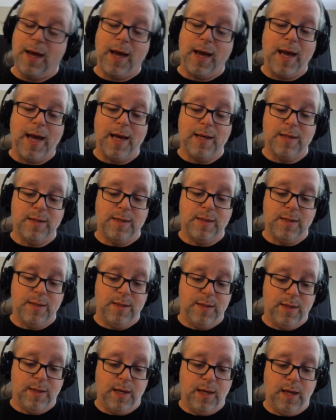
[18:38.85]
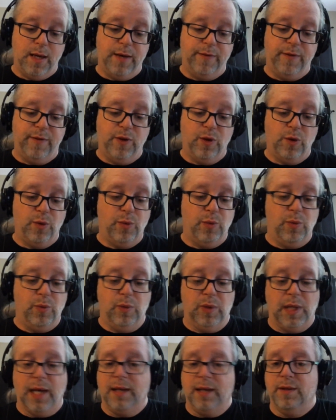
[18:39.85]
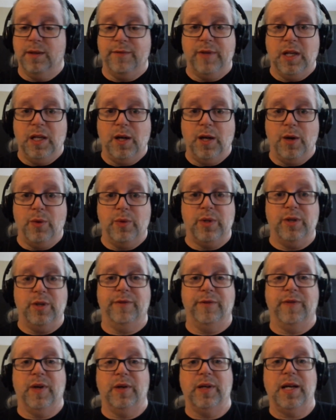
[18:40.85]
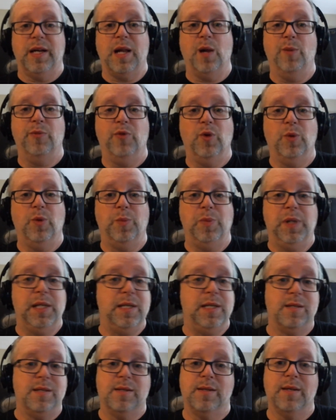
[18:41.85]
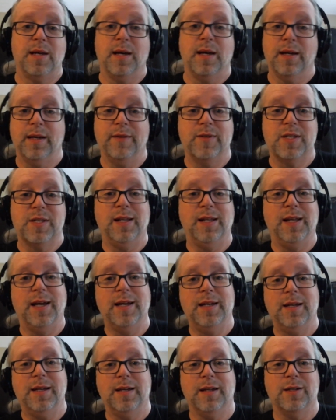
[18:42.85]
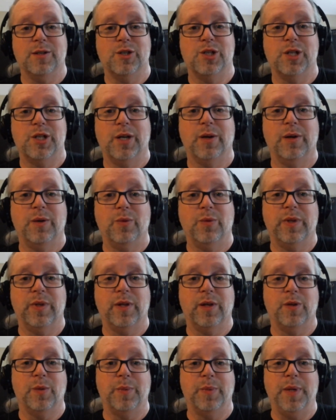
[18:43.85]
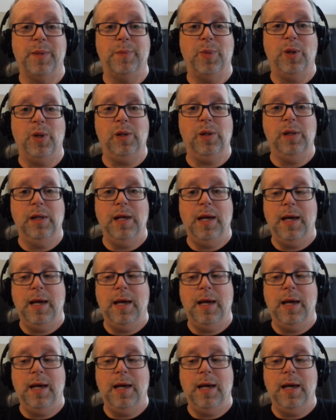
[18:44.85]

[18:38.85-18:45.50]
And if you liked the video and you found it helpful, please give us a like and share it with other people.